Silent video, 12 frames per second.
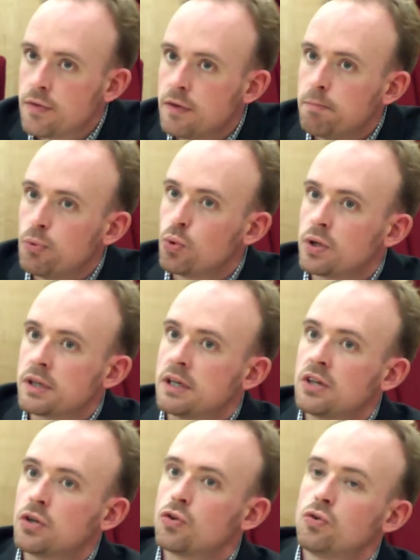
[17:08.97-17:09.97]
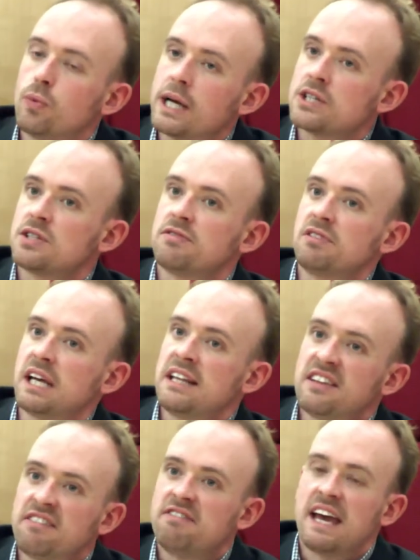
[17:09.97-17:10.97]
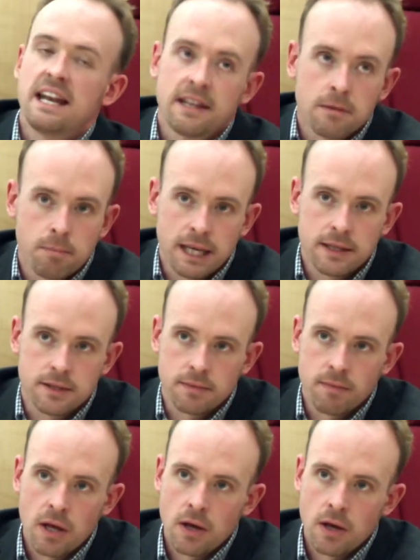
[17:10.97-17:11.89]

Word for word: the board can coercively defend the bid